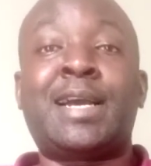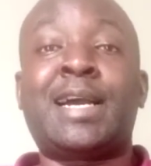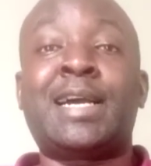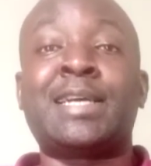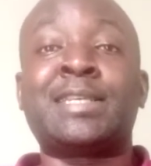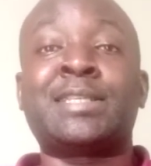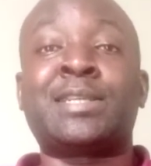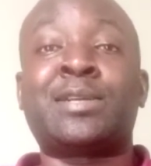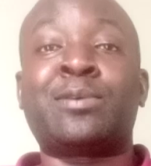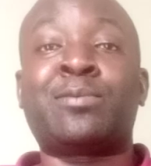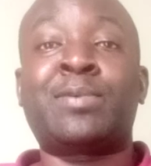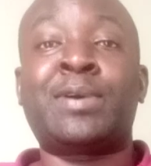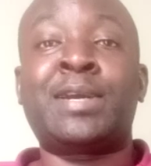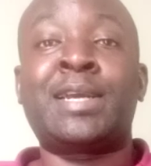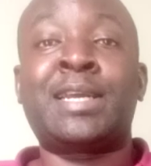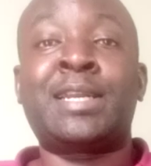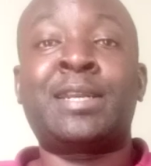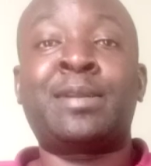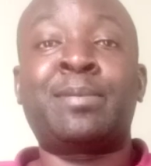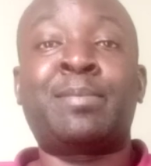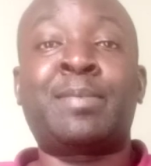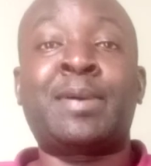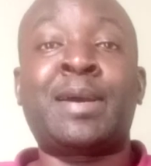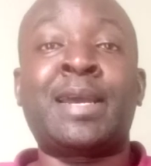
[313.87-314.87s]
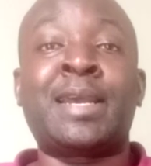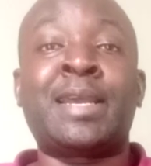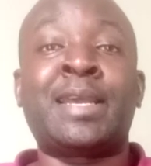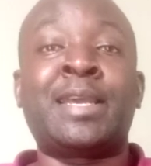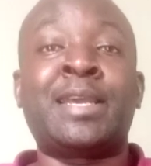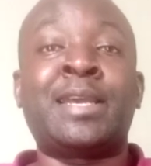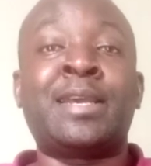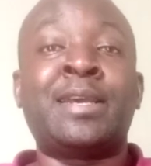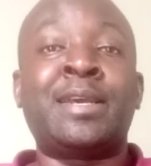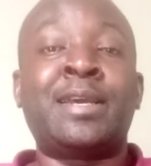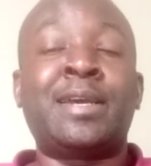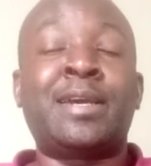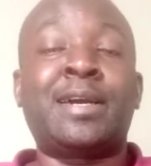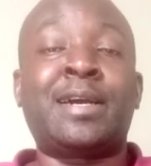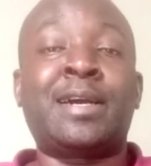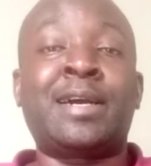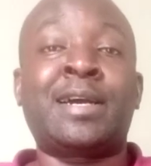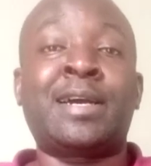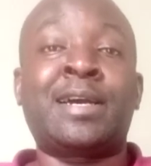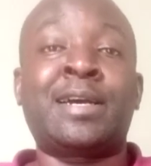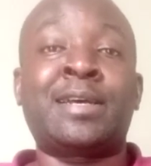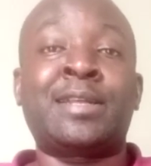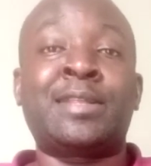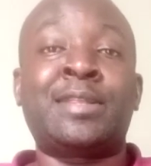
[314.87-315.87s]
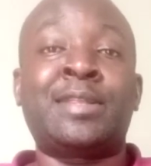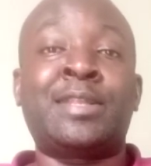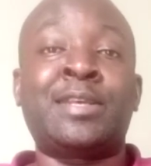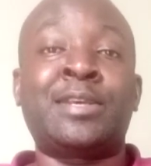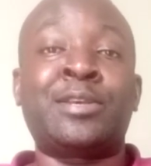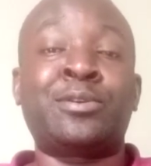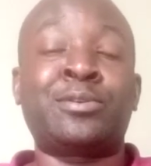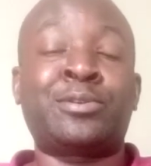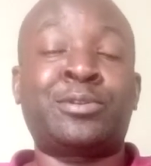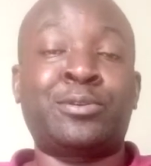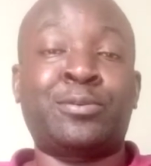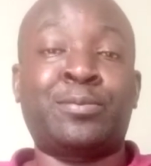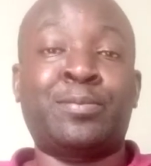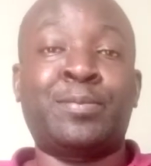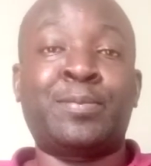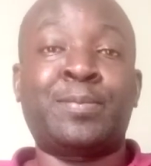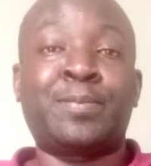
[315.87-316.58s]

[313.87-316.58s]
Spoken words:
as required by the YouTube.